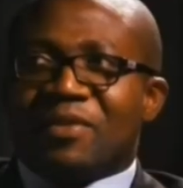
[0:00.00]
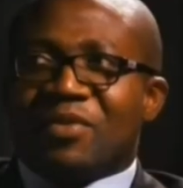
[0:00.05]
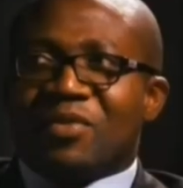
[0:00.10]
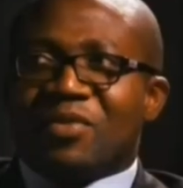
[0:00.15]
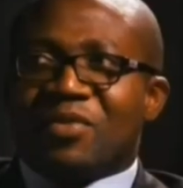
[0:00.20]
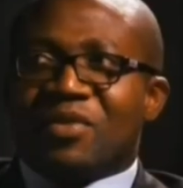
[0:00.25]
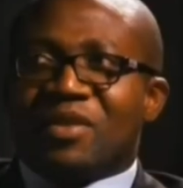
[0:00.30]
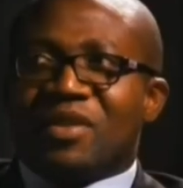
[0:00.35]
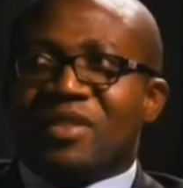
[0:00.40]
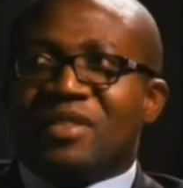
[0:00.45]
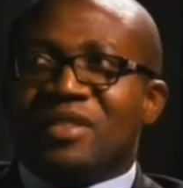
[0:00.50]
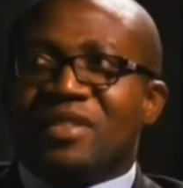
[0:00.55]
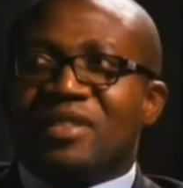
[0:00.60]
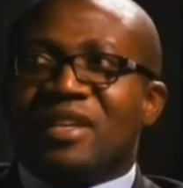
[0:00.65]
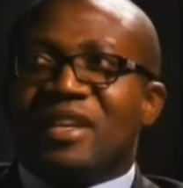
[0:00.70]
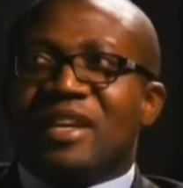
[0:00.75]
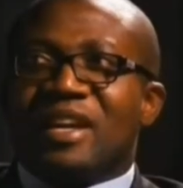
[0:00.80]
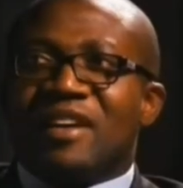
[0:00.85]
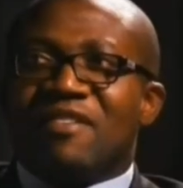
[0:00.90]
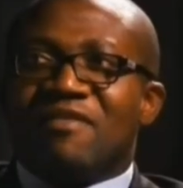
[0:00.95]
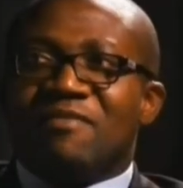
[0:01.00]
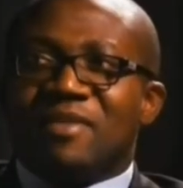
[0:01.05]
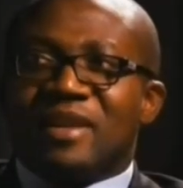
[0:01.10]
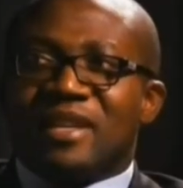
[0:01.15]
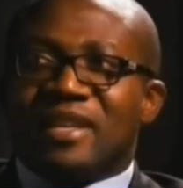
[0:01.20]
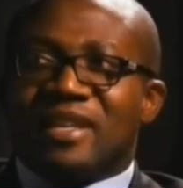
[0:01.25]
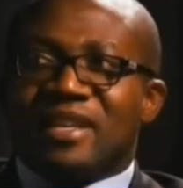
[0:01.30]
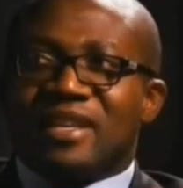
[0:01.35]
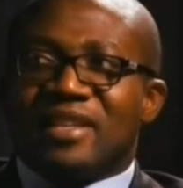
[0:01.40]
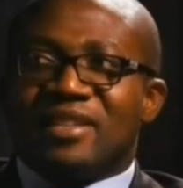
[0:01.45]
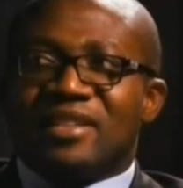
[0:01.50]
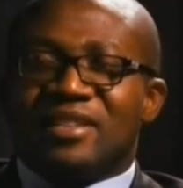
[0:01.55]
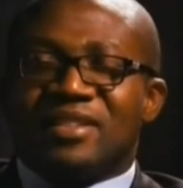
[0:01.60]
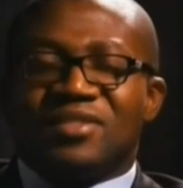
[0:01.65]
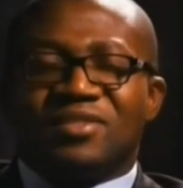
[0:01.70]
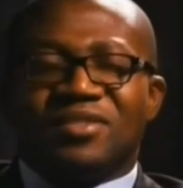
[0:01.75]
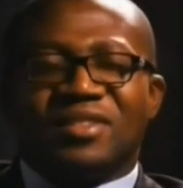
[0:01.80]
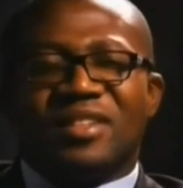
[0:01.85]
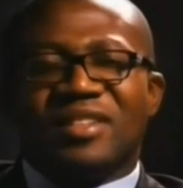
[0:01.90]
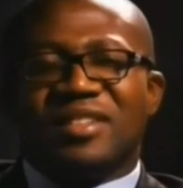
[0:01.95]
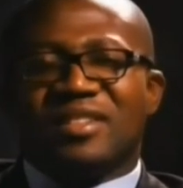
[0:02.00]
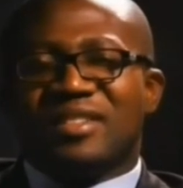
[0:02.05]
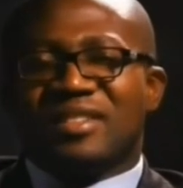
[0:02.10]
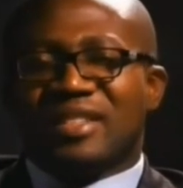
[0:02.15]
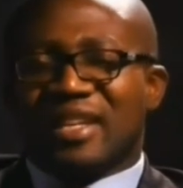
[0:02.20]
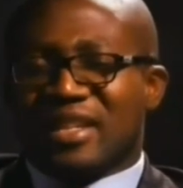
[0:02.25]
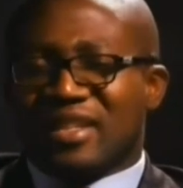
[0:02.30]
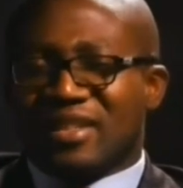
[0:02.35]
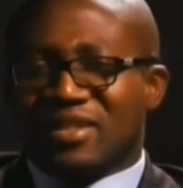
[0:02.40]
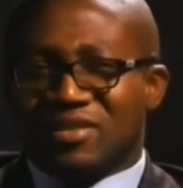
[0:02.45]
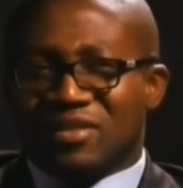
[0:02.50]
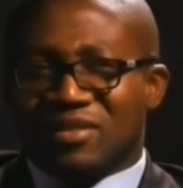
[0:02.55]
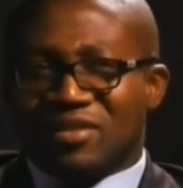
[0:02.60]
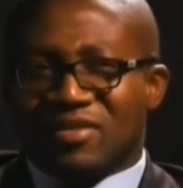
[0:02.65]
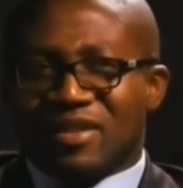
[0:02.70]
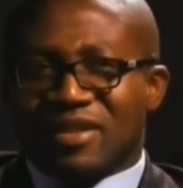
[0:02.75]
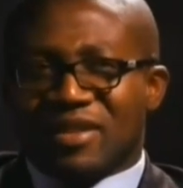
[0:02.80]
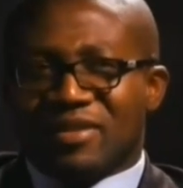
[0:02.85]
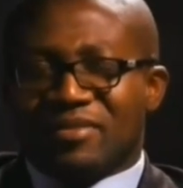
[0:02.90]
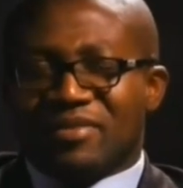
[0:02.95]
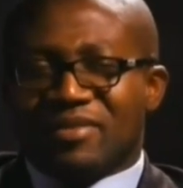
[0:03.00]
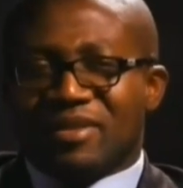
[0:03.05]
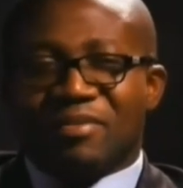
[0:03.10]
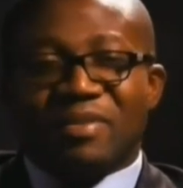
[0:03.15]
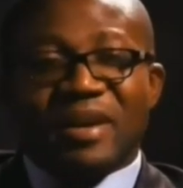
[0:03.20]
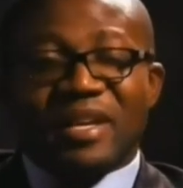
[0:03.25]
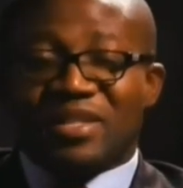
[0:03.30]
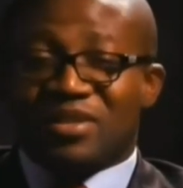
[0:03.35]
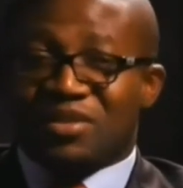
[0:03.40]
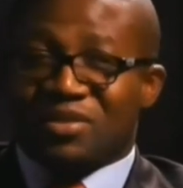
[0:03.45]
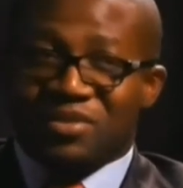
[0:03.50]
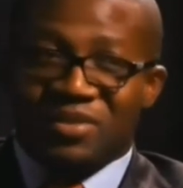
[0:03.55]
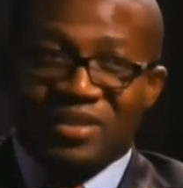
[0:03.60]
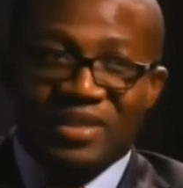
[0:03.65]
this is a government that has really struggled over the past two